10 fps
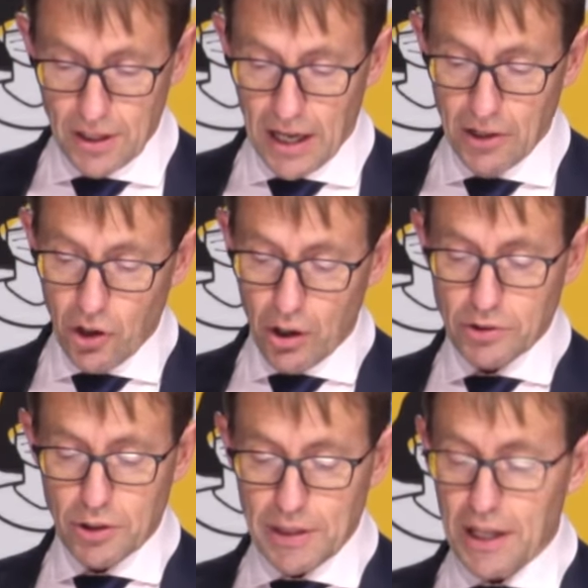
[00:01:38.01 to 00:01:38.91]
are known
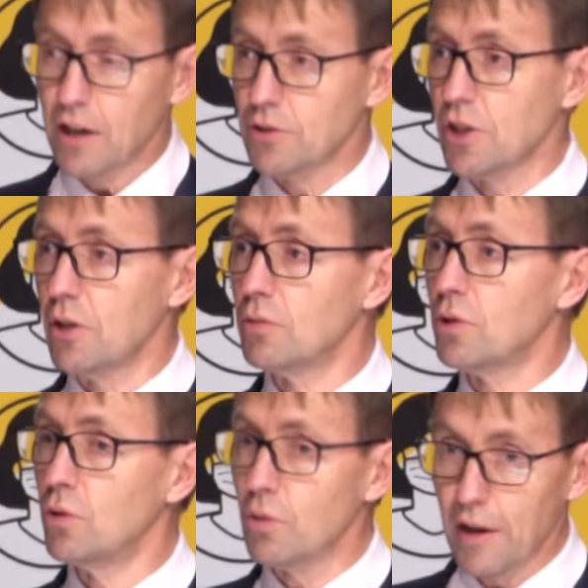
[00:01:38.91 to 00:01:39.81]
to be household
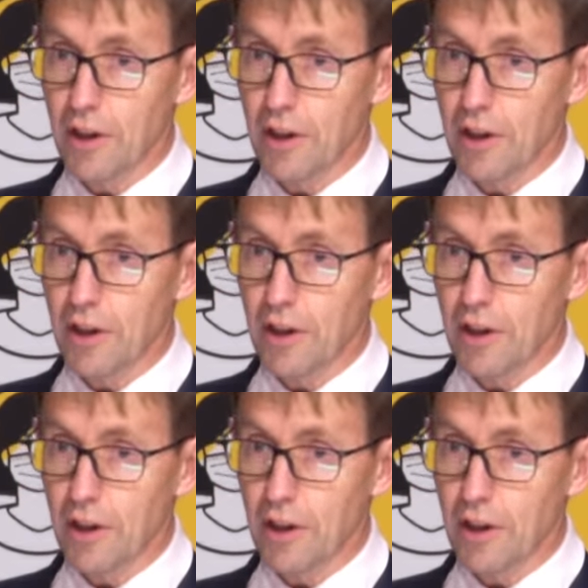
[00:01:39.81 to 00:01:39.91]
or other